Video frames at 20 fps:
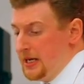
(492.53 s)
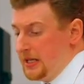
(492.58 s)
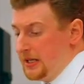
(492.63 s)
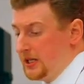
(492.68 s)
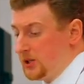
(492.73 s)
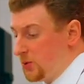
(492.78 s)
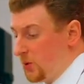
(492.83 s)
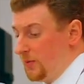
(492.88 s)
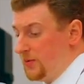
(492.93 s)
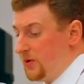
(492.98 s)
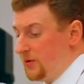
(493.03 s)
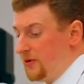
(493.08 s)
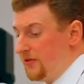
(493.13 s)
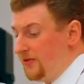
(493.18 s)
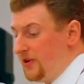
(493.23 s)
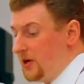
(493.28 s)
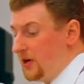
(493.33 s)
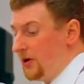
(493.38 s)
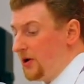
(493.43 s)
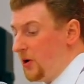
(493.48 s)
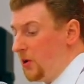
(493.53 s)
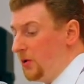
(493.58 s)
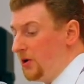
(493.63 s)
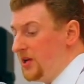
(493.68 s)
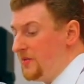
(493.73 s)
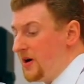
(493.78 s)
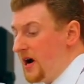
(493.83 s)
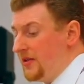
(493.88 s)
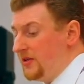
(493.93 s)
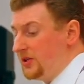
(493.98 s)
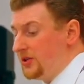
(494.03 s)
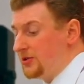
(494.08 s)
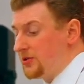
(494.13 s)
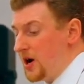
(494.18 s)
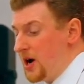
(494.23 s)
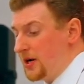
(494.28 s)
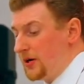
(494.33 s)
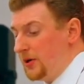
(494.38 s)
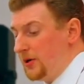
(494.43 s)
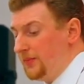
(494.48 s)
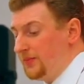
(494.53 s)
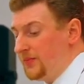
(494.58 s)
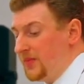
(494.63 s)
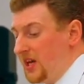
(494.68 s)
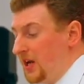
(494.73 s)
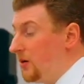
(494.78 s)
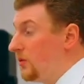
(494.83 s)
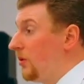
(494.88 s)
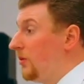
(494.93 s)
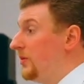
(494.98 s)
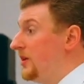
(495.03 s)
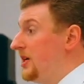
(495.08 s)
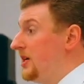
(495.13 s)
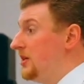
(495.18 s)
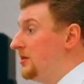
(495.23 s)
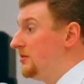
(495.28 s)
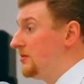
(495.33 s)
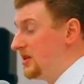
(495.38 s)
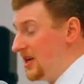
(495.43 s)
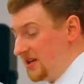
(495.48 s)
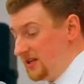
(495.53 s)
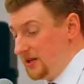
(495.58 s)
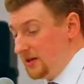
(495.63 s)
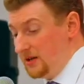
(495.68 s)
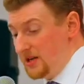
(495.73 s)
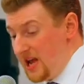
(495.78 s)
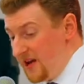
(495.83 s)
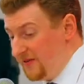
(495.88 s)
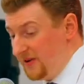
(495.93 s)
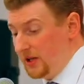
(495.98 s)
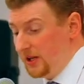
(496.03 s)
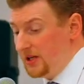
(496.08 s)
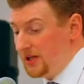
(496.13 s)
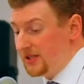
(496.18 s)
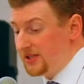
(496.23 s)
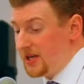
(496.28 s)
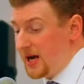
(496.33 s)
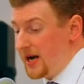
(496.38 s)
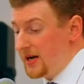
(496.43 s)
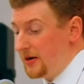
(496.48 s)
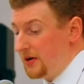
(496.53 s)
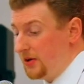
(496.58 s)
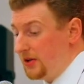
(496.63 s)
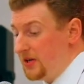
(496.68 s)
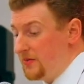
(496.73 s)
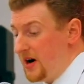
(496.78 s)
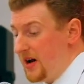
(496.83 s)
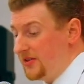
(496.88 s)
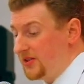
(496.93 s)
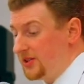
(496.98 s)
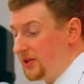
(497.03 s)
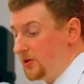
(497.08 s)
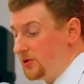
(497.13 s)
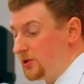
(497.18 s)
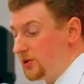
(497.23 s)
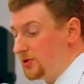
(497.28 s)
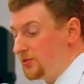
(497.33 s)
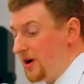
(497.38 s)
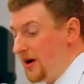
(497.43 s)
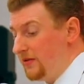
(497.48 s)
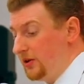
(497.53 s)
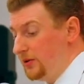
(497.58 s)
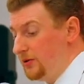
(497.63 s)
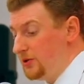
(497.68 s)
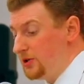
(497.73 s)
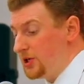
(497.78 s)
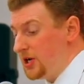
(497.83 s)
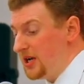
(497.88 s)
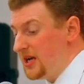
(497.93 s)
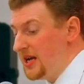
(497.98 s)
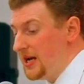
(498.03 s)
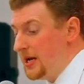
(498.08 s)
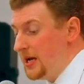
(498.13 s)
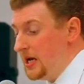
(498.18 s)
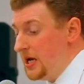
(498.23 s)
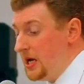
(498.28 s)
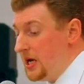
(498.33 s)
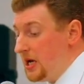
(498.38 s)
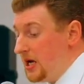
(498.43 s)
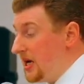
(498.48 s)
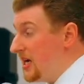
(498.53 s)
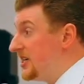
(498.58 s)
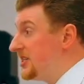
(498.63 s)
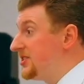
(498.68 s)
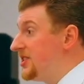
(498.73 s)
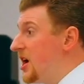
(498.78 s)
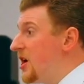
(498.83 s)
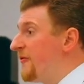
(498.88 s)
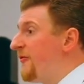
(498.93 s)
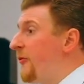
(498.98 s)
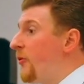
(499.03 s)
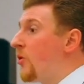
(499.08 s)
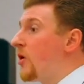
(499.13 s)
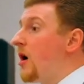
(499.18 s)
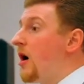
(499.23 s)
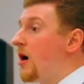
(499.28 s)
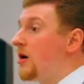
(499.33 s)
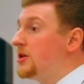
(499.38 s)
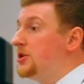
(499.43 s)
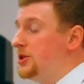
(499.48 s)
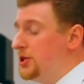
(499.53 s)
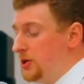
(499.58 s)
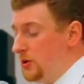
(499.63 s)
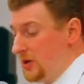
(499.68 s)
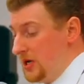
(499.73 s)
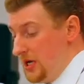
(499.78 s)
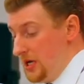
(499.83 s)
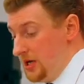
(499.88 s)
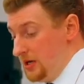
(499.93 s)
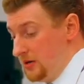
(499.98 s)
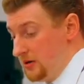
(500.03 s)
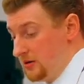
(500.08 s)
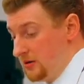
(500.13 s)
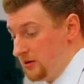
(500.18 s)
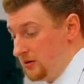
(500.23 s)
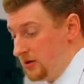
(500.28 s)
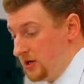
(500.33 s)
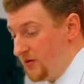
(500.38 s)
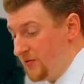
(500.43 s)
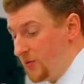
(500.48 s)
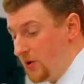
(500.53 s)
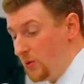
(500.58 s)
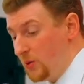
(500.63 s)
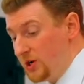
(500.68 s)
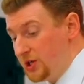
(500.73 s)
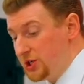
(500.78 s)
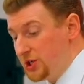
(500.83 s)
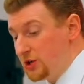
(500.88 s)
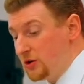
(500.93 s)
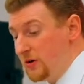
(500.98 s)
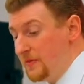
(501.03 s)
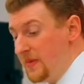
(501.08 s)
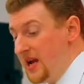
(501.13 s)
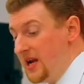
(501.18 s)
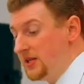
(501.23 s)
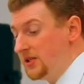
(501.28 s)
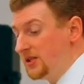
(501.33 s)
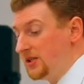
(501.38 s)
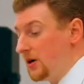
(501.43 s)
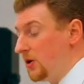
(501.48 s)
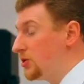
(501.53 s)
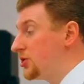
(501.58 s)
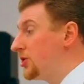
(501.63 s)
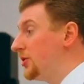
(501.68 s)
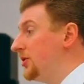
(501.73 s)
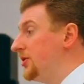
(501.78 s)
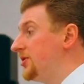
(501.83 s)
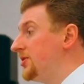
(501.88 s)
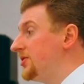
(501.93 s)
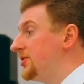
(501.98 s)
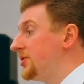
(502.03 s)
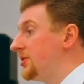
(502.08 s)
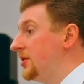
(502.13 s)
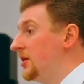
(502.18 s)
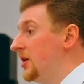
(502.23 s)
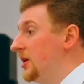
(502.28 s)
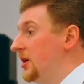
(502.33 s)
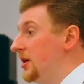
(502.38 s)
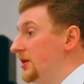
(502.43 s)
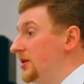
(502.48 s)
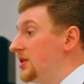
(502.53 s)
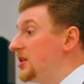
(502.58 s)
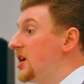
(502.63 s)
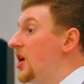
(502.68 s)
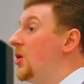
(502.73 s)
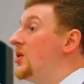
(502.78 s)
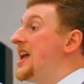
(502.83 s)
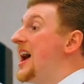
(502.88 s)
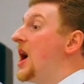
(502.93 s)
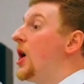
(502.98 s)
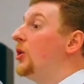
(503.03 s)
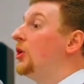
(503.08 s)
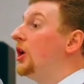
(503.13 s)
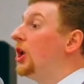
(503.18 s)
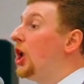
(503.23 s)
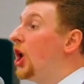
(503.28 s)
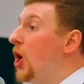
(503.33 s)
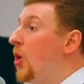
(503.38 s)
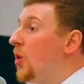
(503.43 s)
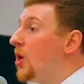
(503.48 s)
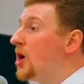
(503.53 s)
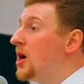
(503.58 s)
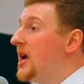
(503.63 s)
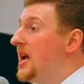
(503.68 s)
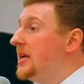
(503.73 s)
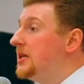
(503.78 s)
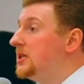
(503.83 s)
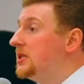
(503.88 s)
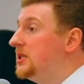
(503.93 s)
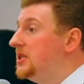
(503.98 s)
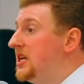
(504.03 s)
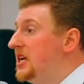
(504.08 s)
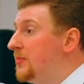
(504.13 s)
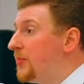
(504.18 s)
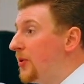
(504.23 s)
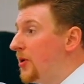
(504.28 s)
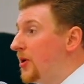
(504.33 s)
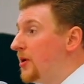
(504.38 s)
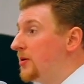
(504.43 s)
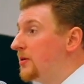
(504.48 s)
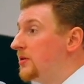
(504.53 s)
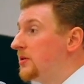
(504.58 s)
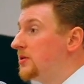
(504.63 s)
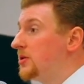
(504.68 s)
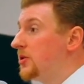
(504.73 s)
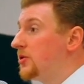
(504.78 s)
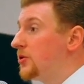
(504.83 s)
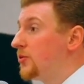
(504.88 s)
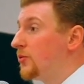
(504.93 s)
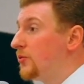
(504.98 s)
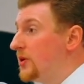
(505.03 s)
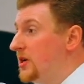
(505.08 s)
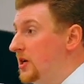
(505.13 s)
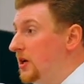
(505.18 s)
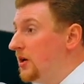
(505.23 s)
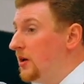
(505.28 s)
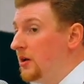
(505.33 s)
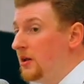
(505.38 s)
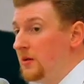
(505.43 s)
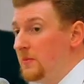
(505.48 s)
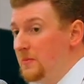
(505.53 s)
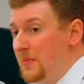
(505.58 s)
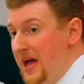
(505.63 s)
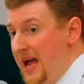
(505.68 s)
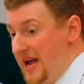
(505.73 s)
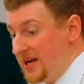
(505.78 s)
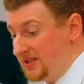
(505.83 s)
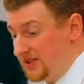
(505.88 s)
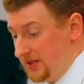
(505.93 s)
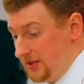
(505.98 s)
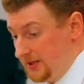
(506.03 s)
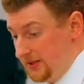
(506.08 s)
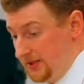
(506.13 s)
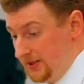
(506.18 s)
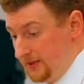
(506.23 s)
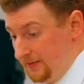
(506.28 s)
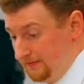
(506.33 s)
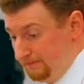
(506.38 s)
This will be revealed only by the struggle, and it will be definitely decided only by the socialist revolution. And it is therefore our duty, if we wish to remain socialists, to go down lower and deeper to the real masses.